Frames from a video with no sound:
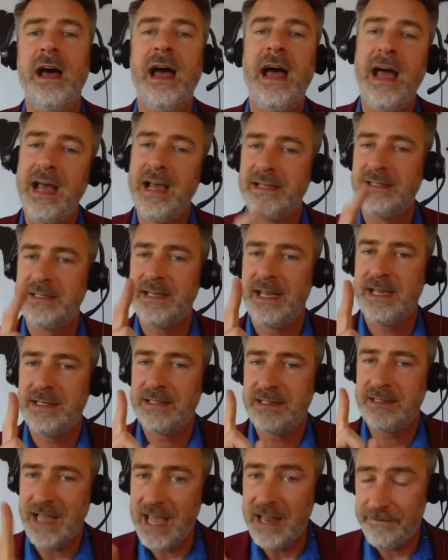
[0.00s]
As a
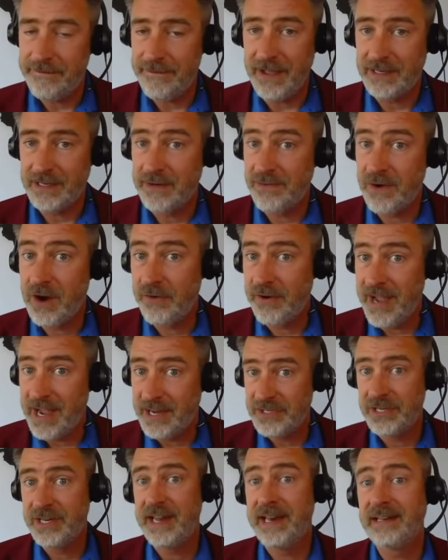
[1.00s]
side effect of our
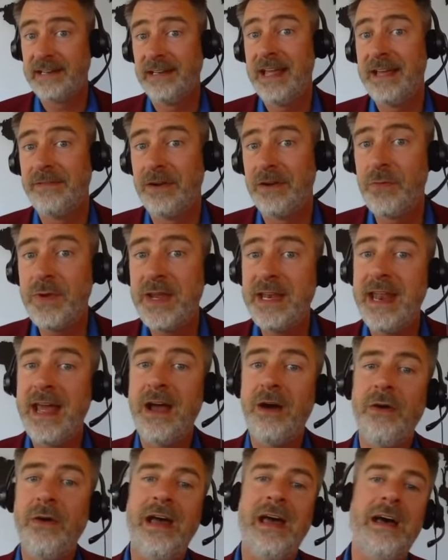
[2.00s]
reaction to 9/11, we
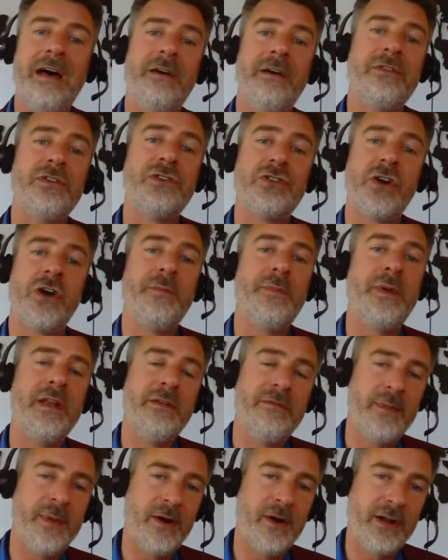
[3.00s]
now have the sharp end
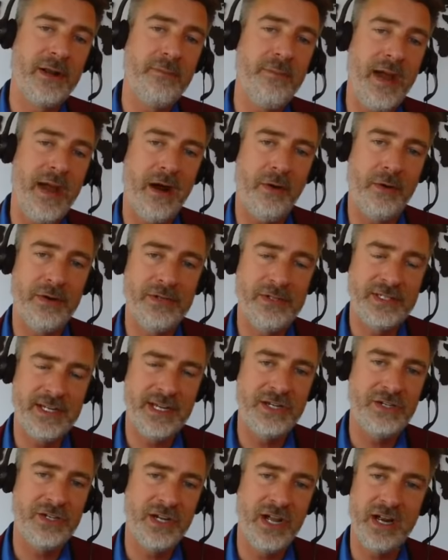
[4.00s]
of American power
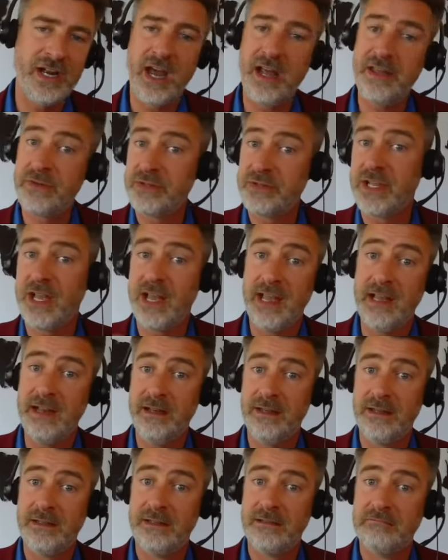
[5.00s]
stationed on either side
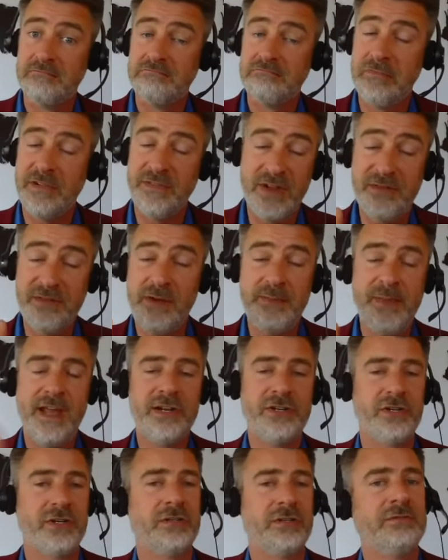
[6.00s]
of every
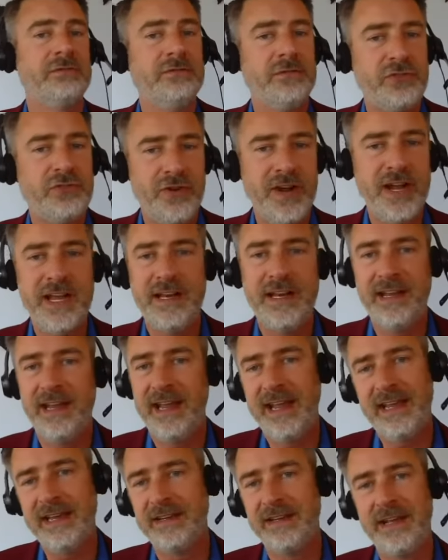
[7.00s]
major trade
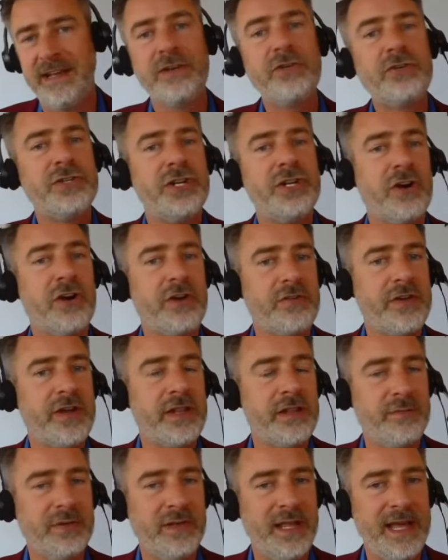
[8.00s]
and energy artery on
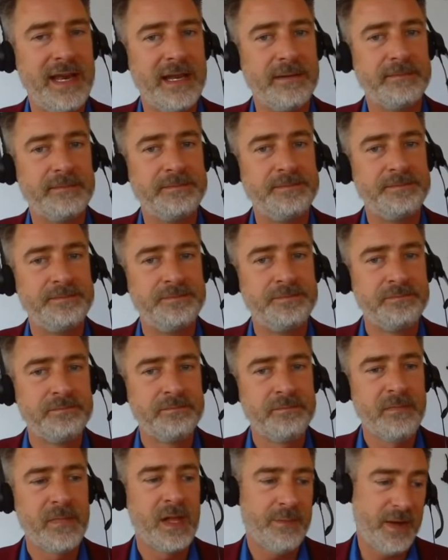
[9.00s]
the planet.
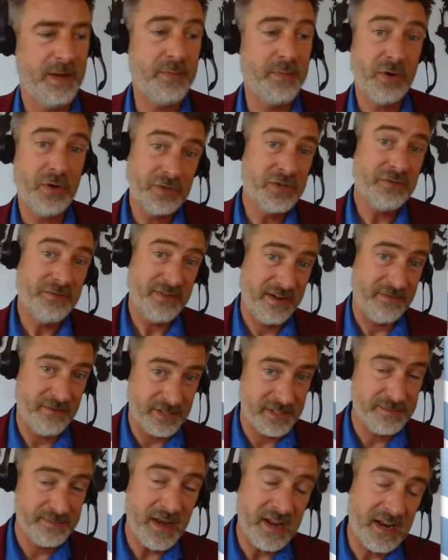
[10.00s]
My personal favorite
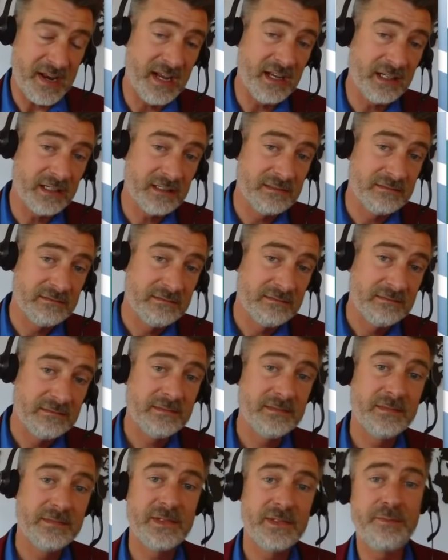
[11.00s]
is Sputnik,
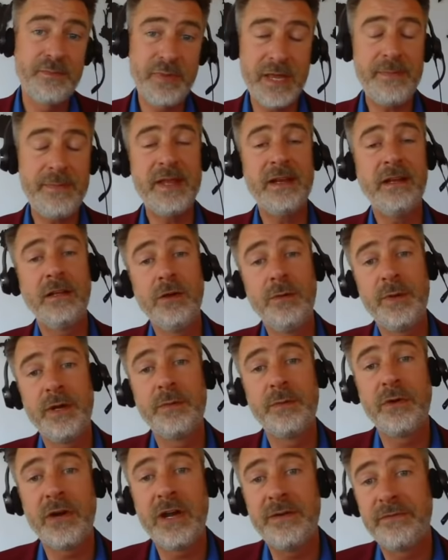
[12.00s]
the beeping
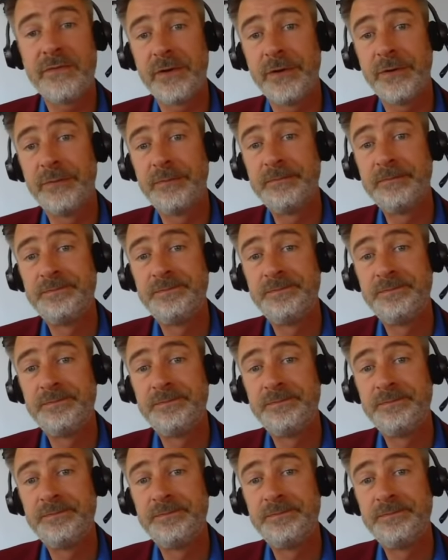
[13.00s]
aluminum grapefruit.